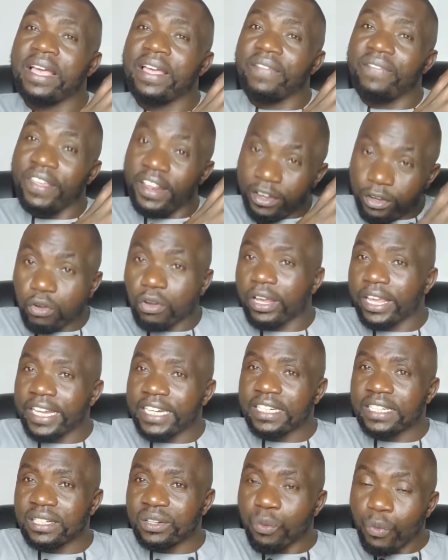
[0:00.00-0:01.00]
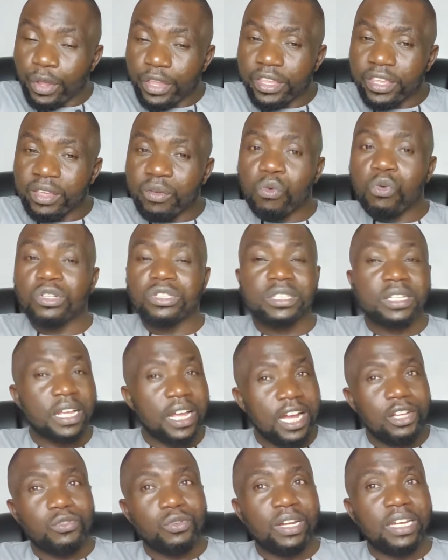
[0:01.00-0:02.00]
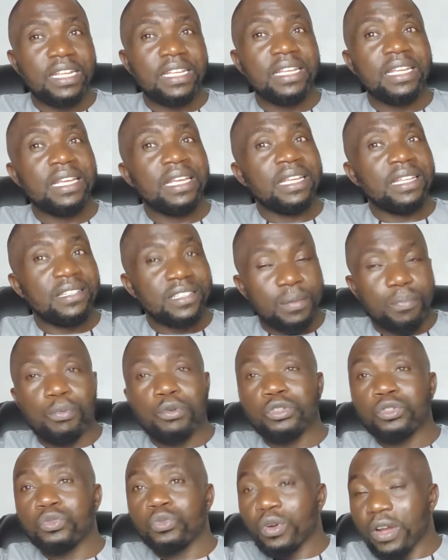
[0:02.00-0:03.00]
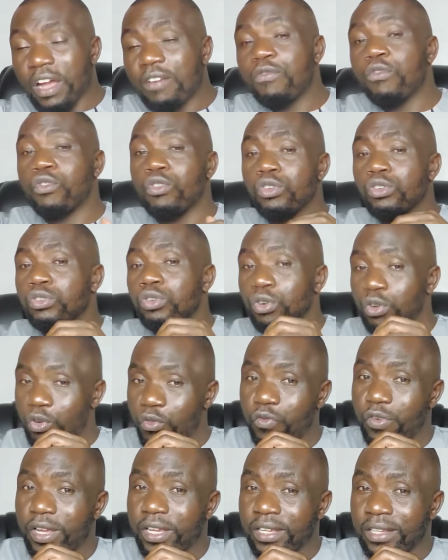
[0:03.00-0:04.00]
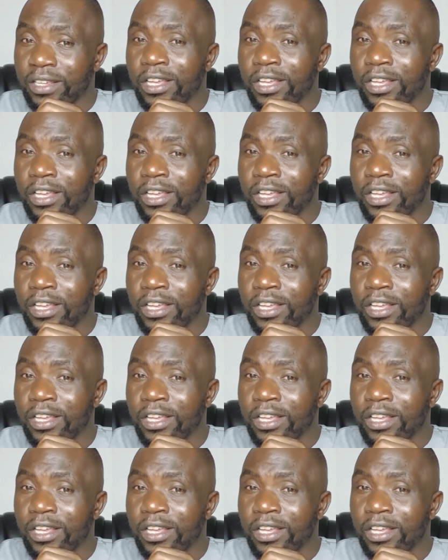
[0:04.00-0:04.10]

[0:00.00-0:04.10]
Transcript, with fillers: the docket which he was actually supposed to have control over.